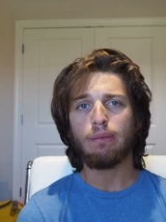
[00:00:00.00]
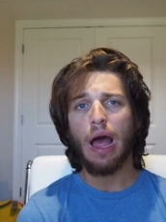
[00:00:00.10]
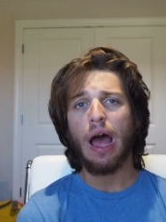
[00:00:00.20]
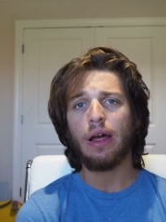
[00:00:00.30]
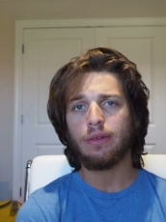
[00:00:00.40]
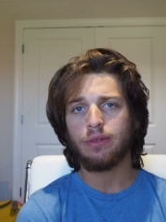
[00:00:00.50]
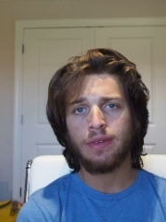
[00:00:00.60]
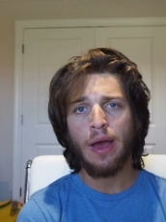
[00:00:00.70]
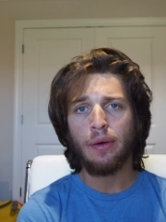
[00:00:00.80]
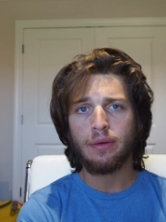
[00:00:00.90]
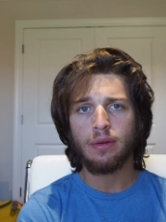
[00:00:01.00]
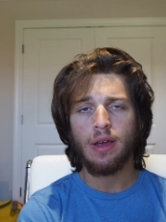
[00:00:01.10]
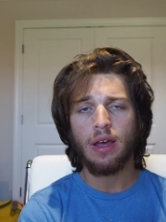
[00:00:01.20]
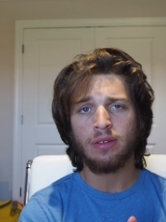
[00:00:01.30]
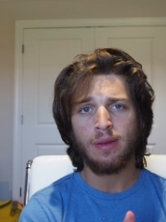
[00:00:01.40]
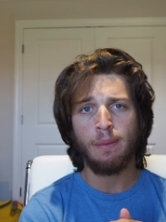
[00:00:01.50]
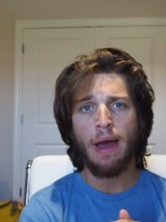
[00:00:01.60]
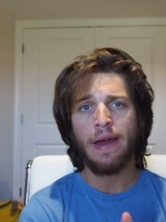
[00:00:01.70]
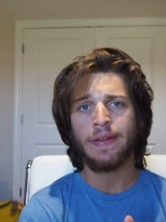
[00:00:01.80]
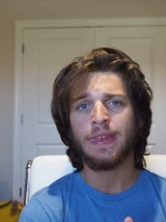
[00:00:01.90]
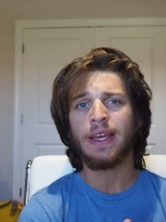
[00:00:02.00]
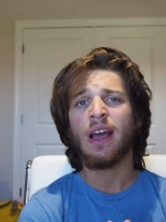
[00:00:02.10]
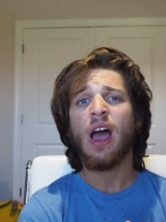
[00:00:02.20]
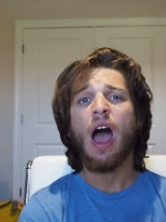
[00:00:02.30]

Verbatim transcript: not telling you guys to buy anything.